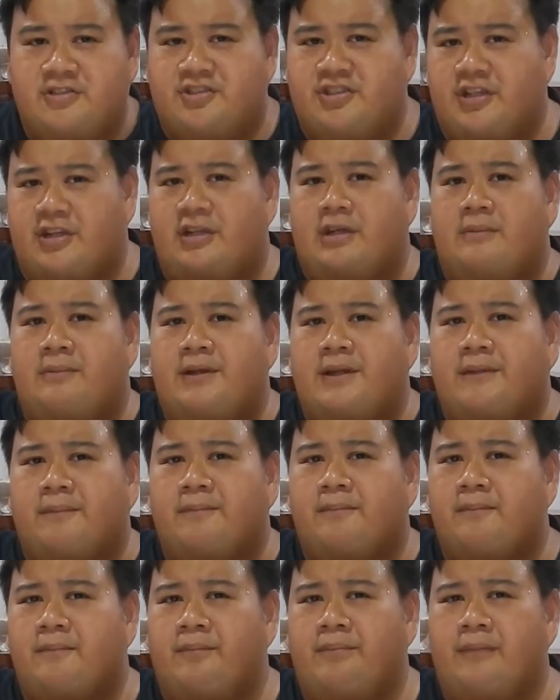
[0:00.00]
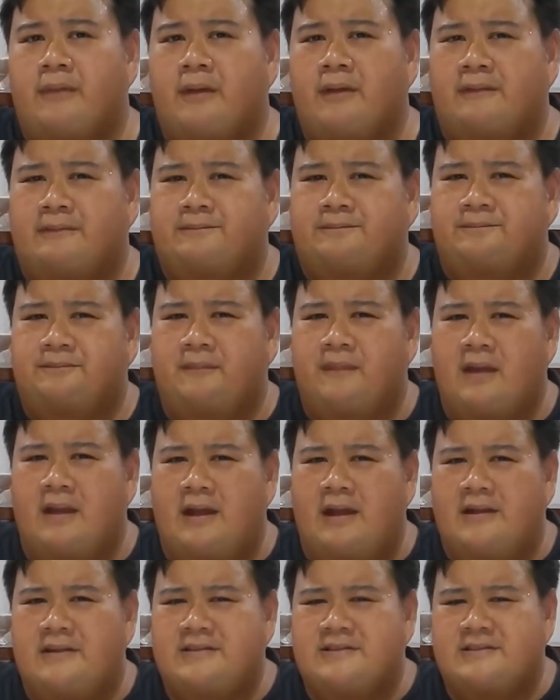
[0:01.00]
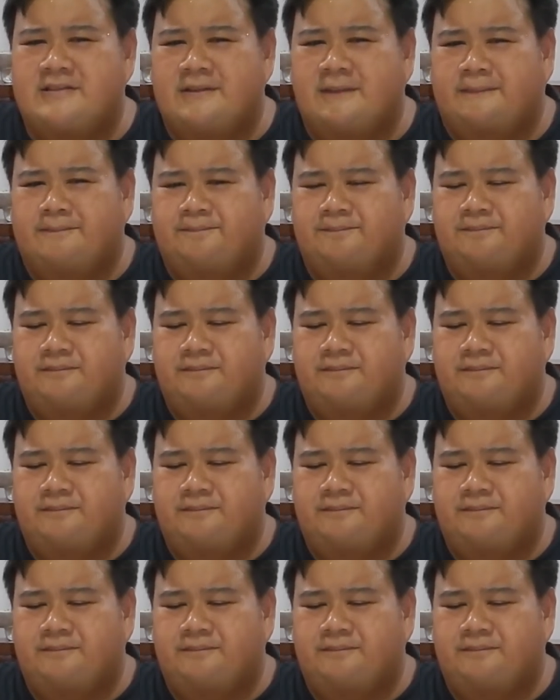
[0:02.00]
the chicken a bit. It's